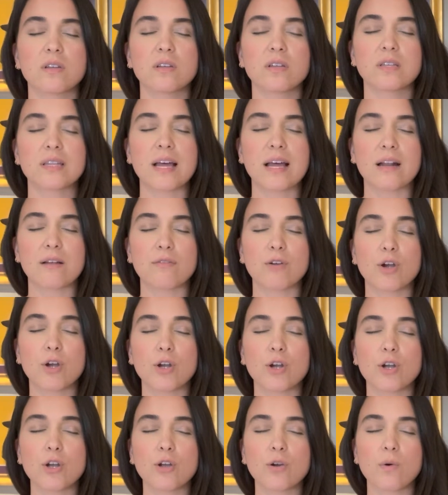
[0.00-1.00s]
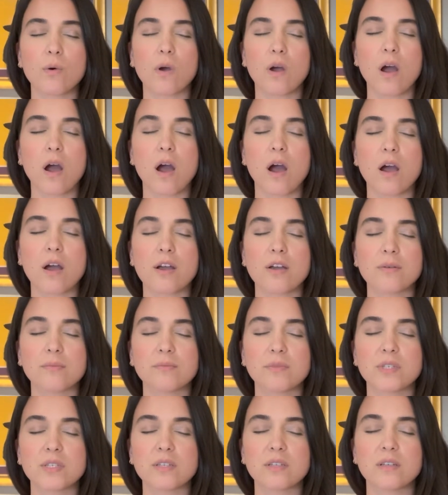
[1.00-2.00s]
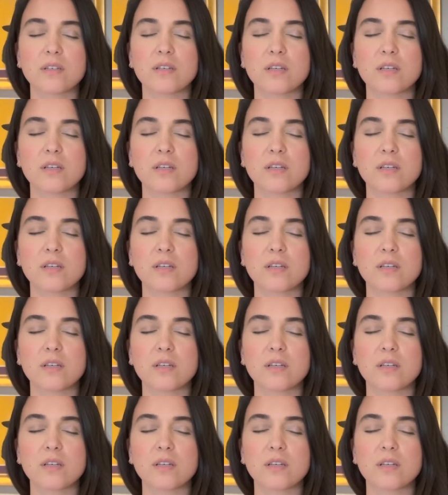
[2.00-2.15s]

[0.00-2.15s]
that have hurt or harmed